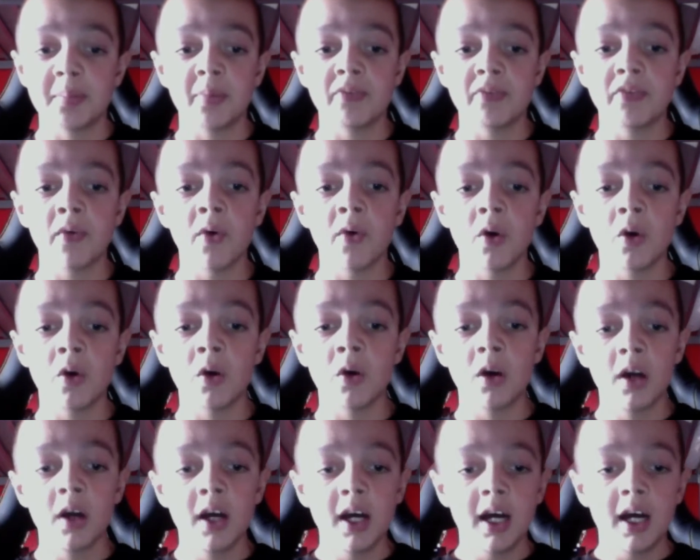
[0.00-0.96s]
before
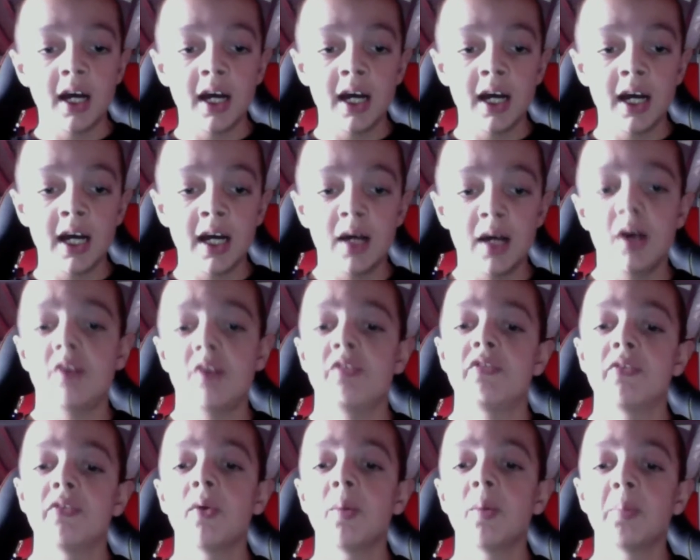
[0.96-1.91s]
of
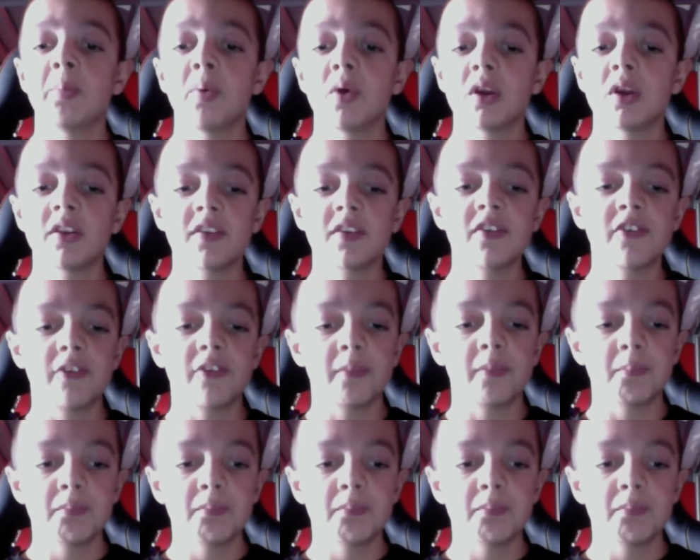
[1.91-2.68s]
4 points